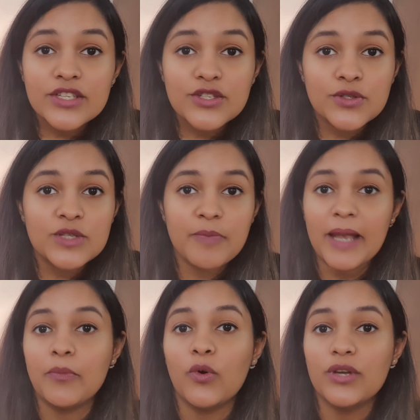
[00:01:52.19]
is to
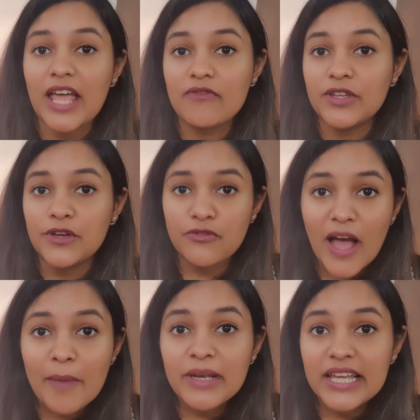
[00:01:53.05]
spend more time with your
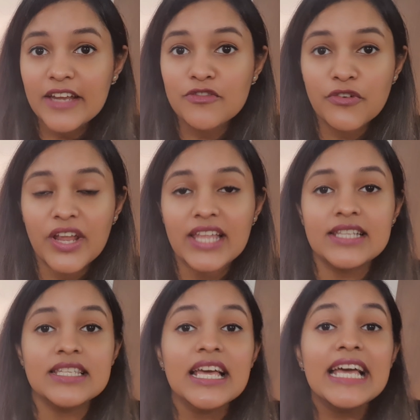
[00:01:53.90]
family and
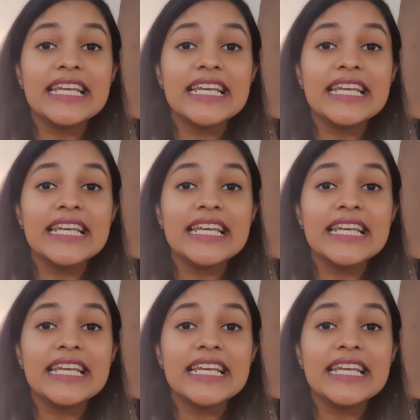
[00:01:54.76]
friends,